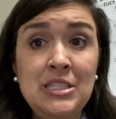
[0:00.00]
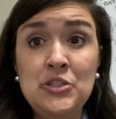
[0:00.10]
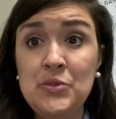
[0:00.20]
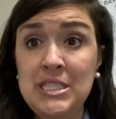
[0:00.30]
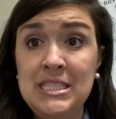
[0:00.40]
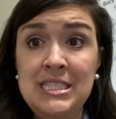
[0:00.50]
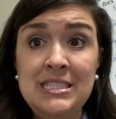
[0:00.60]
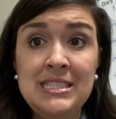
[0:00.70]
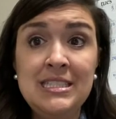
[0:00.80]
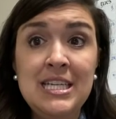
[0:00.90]
choices
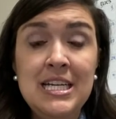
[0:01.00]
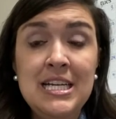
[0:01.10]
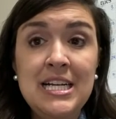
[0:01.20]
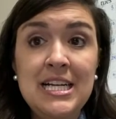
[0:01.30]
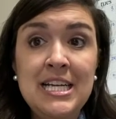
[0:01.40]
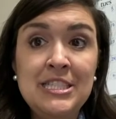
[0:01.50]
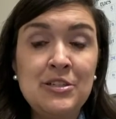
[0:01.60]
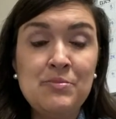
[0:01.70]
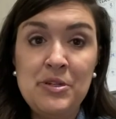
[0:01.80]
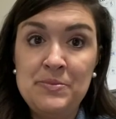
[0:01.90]
as our
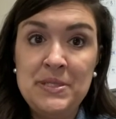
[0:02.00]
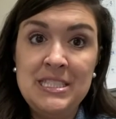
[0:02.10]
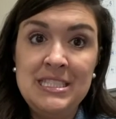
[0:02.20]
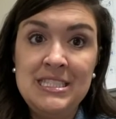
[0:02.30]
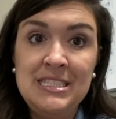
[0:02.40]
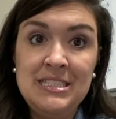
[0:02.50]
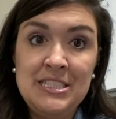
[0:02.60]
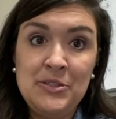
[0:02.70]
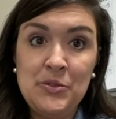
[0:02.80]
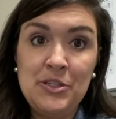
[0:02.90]
purpose is
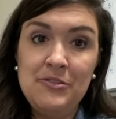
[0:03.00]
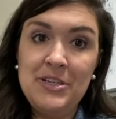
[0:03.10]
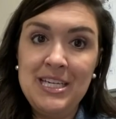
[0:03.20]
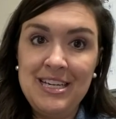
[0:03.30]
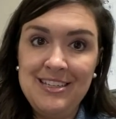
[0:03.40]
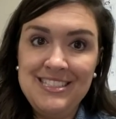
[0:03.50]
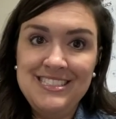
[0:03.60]
to glorify God.